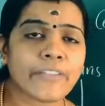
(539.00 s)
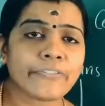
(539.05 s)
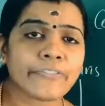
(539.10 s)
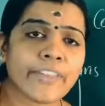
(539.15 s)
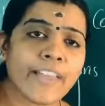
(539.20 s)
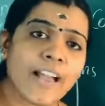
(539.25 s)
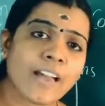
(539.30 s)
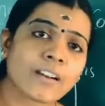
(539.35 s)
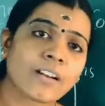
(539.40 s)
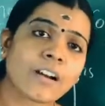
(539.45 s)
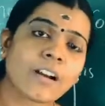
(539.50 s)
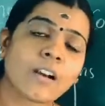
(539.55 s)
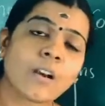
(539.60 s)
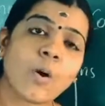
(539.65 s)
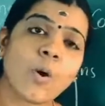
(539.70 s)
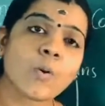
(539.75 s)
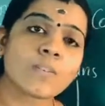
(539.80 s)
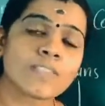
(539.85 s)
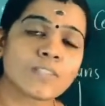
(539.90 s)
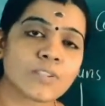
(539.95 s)
we are
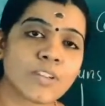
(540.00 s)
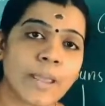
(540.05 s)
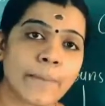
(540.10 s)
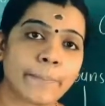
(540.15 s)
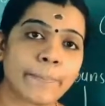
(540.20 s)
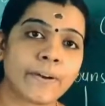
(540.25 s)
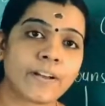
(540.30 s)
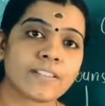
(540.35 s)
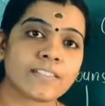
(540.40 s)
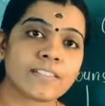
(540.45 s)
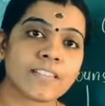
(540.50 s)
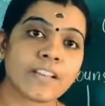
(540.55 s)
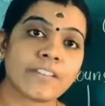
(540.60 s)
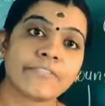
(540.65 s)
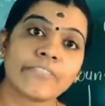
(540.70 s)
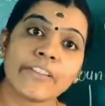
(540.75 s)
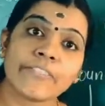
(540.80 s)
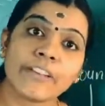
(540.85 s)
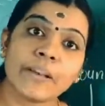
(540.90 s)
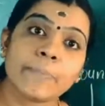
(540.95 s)
close to a
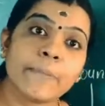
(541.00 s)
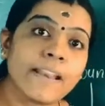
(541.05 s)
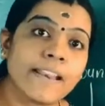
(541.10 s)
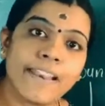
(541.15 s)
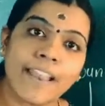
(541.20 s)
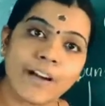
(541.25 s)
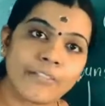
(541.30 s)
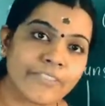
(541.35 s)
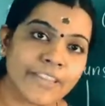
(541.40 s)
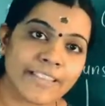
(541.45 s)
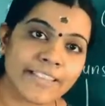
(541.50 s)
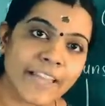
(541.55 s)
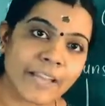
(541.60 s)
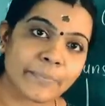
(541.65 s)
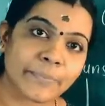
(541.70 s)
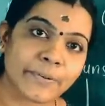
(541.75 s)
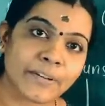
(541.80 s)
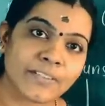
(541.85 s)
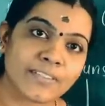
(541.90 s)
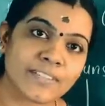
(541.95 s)
person, we will be loving
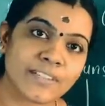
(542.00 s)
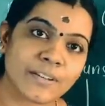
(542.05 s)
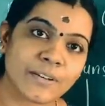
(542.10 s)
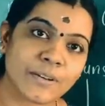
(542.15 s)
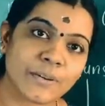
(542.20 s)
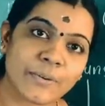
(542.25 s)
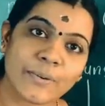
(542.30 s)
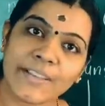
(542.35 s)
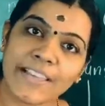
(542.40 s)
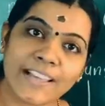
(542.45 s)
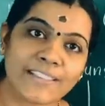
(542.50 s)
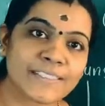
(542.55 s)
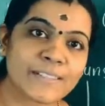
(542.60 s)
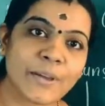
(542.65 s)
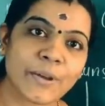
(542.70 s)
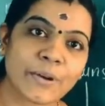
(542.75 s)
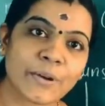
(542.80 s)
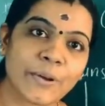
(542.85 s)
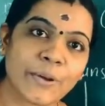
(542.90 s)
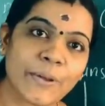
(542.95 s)
that person, no? Yes
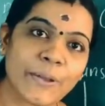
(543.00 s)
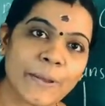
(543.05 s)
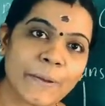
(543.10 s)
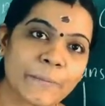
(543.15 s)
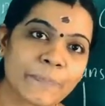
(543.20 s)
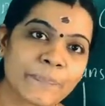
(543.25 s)
or no?